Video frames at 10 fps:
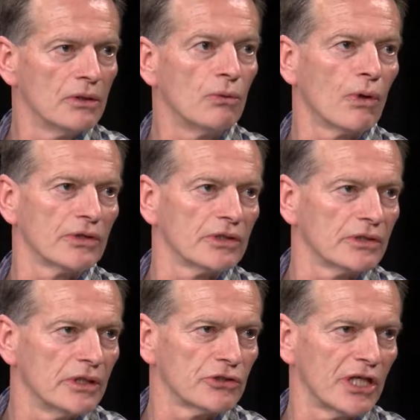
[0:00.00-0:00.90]
who won the
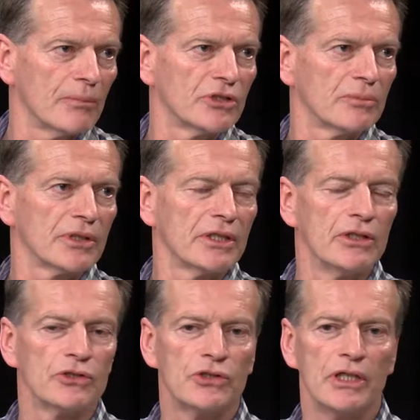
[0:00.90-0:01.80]
championship again
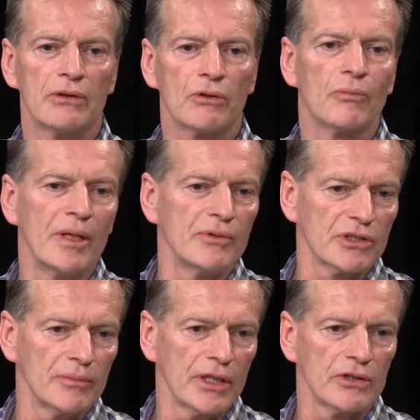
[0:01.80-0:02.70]
this year, or maybe
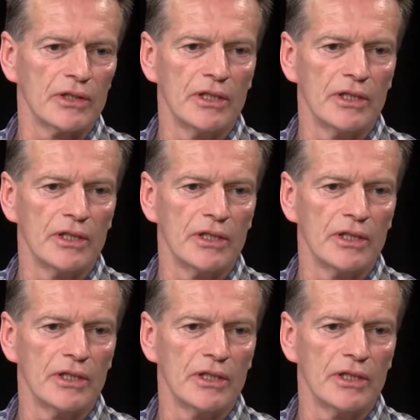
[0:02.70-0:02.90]
some of the other